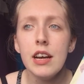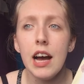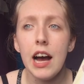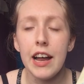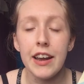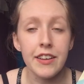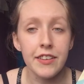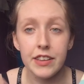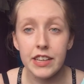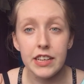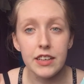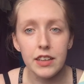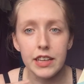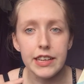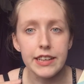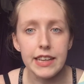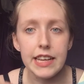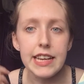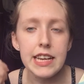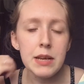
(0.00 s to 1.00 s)
And
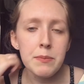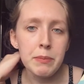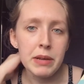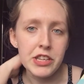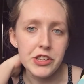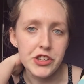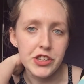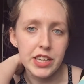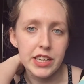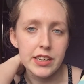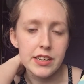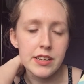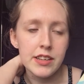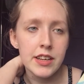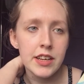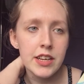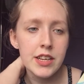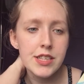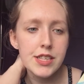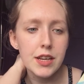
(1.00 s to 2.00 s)
they keep mentioning
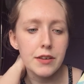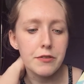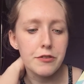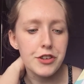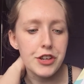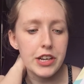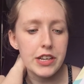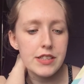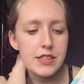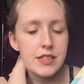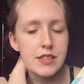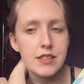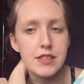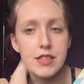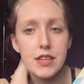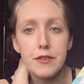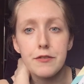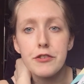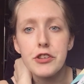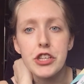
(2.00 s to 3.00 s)
suffragettes and
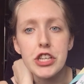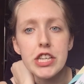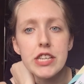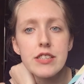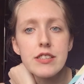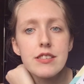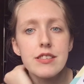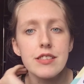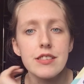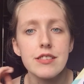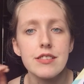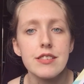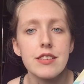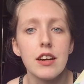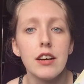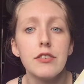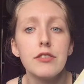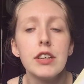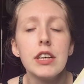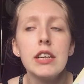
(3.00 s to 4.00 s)
suffragists and
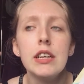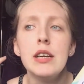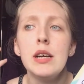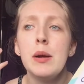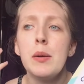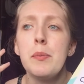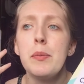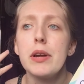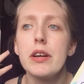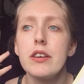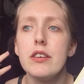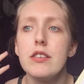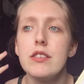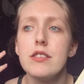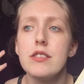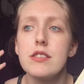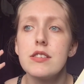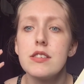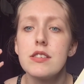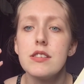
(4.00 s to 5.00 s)
stuff,
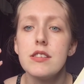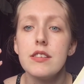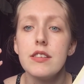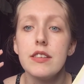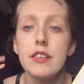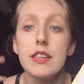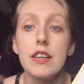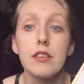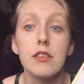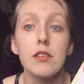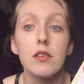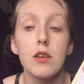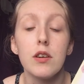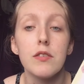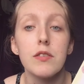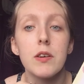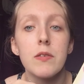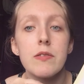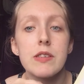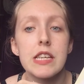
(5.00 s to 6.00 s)
because there are a lot
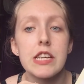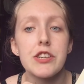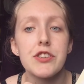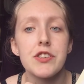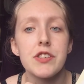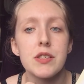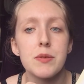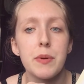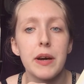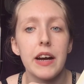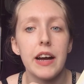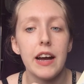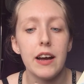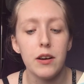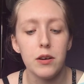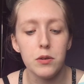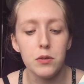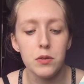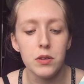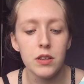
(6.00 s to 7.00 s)
of conversations about
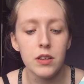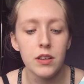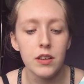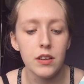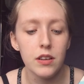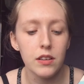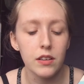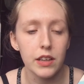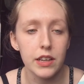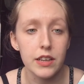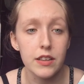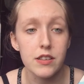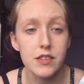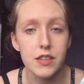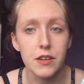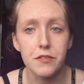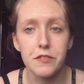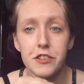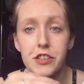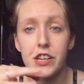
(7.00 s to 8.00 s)
how like the
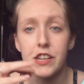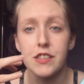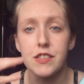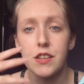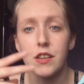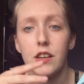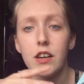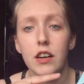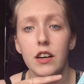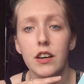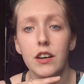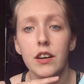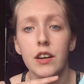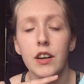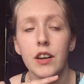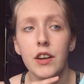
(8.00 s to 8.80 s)
suffragettes are